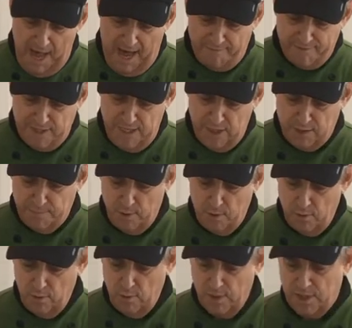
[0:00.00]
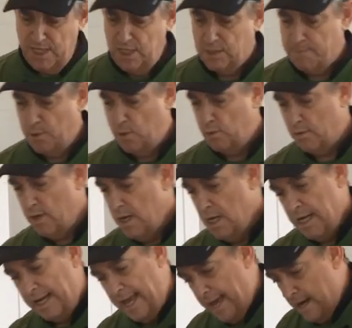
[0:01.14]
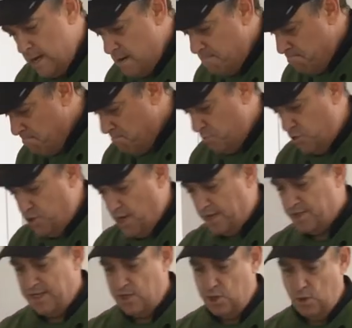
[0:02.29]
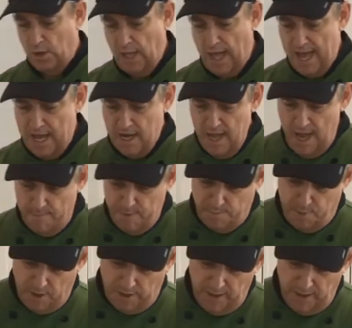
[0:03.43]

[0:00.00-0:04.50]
half teaspoon to a teaspoon. Again, just as you like. I'm gonna put a